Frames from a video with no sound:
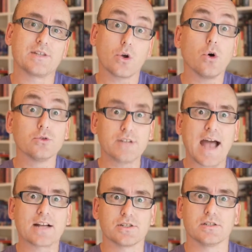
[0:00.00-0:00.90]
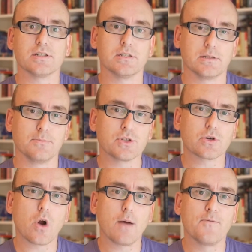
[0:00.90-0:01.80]
the call to action to
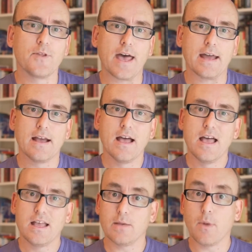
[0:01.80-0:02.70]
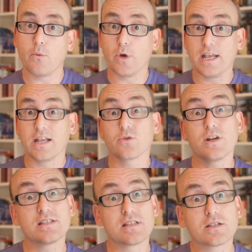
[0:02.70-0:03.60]
subscribe for that. You might want to
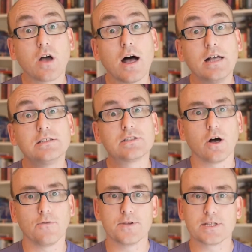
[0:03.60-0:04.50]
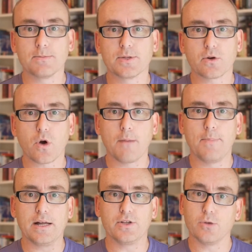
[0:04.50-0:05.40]
increase the size of the subscribe
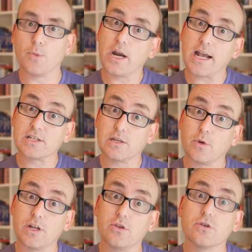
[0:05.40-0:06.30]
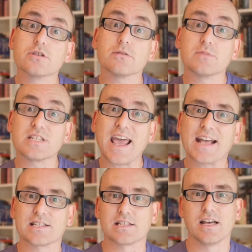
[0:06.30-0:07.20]
button. You might actually want to use some
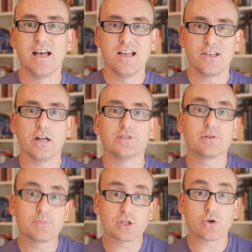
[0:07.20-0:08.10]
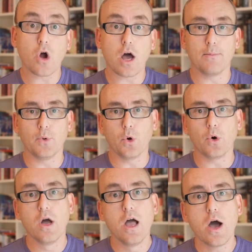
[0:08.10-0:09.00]
text, subscribe, or